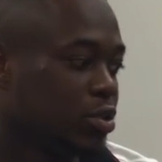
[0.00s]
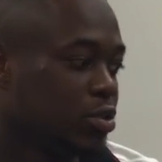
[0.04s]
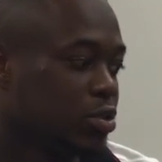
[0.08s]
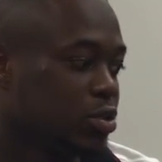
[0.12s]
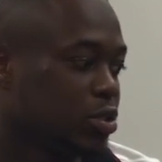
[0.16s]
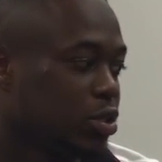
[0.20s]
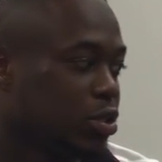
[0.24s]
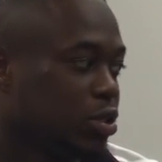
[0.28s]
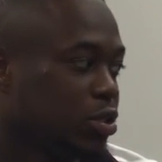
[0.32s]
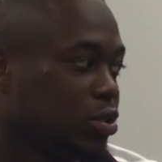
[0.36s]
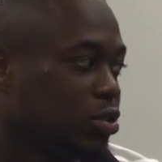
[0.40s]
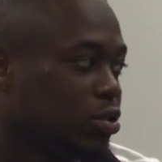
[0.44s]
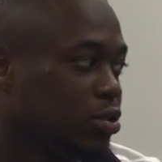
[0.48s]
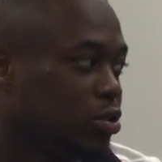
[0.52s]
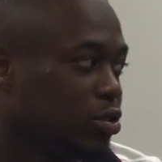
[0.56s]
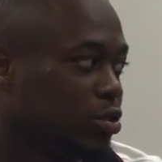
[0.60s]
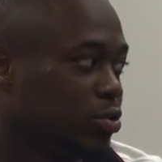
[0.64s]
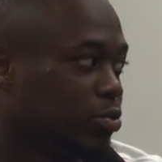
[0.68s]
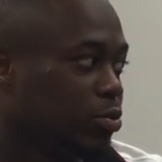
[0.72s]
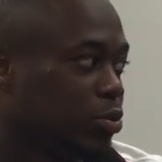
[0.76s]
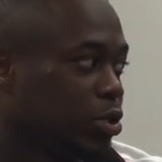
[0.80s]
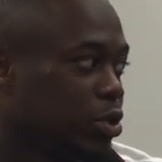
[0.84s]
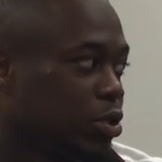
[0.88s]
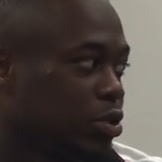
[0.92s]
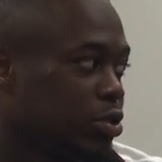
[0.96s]
so
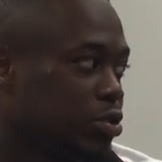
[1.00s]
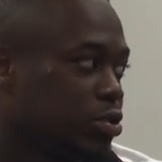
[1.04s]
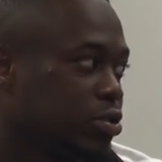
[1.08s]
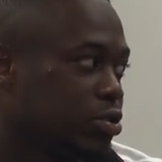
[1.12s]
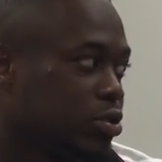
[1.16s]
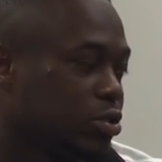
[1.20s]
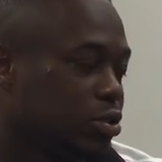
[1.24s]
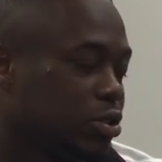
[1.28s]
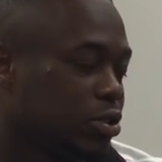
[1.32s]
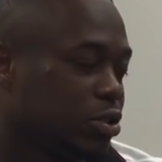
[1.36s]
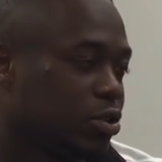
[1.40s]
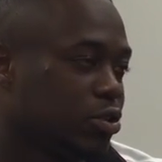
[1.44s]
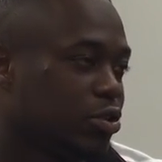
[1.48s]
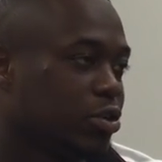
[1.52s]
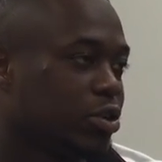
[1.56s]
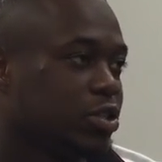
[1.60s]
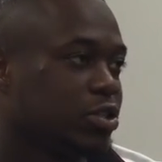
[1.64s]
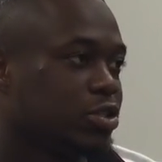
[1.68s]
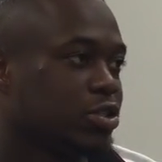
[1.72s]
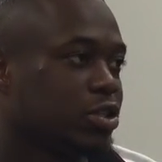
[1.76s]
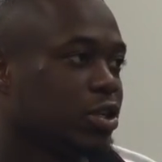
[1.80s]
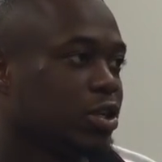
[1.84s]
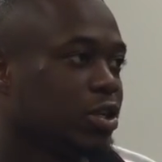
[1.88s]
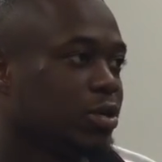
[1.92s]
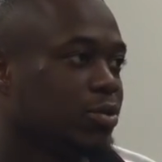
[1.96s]
Marquez did a great
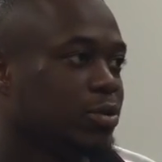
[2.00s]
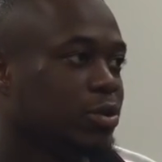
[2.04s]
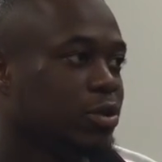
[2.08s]
job,